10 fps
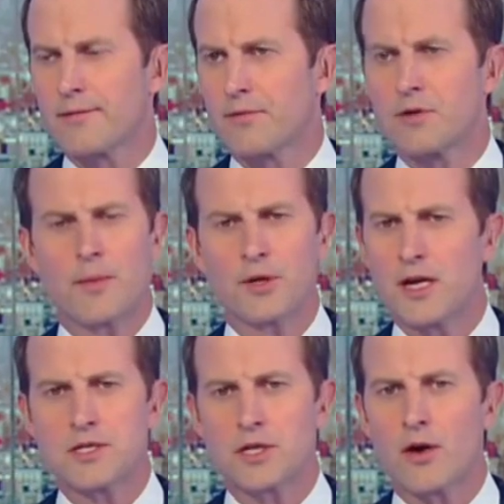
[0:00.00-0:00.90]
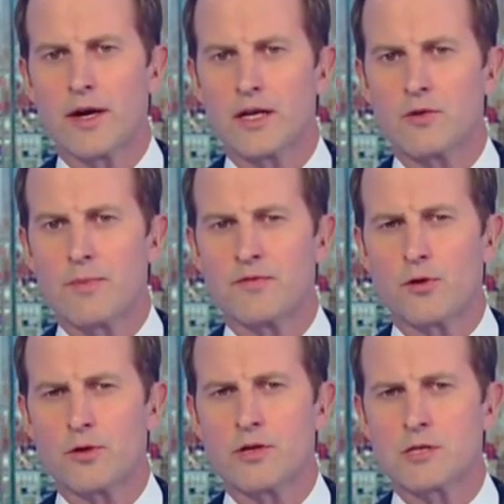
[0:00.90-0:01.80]
a couple days ago, I guess, right
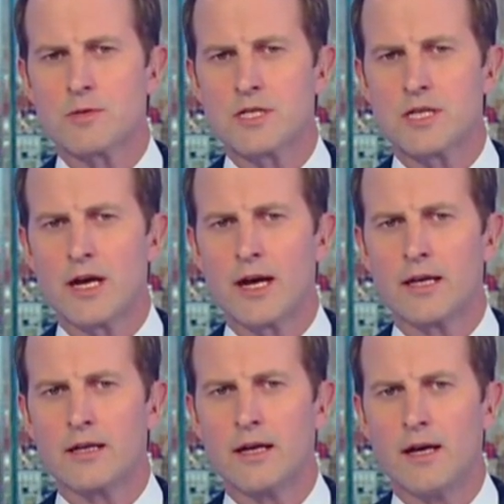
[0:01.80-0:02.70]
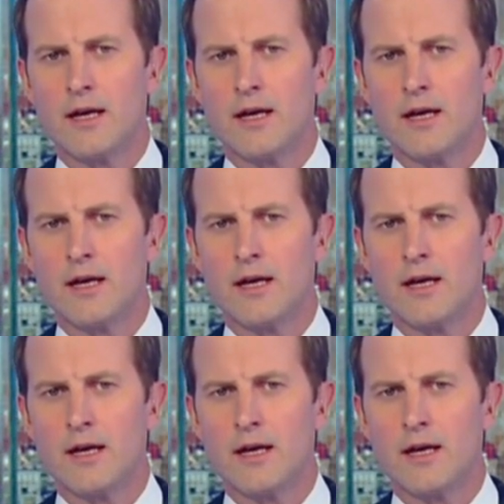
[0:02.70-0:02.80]
before Christmas, and